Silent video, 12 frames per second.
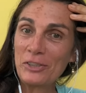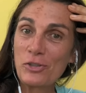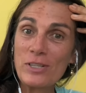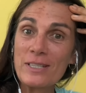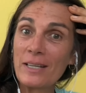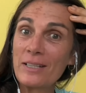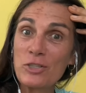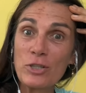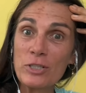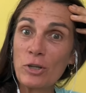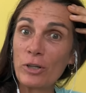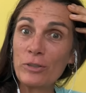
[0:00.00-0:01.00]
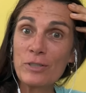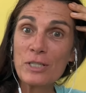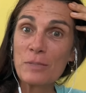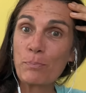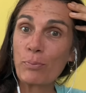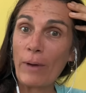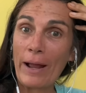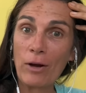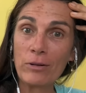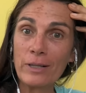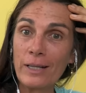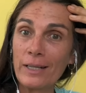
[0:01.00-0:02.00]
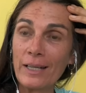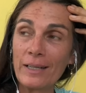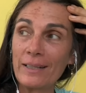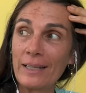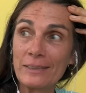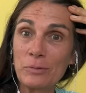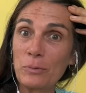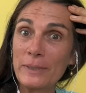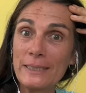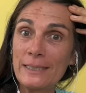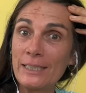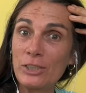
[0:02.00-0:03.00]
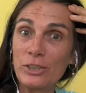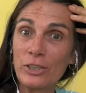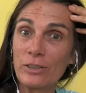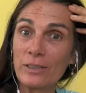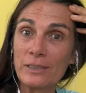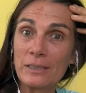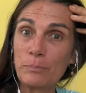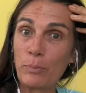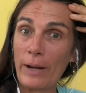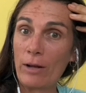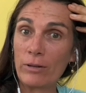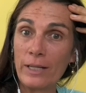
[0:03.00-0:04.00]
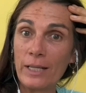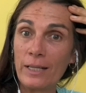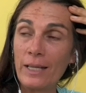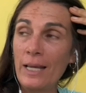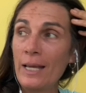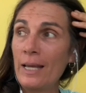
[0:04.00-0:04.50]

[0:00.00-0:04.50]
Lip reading: She said she taught you sprouting, and that's what we teach here, the sprouting,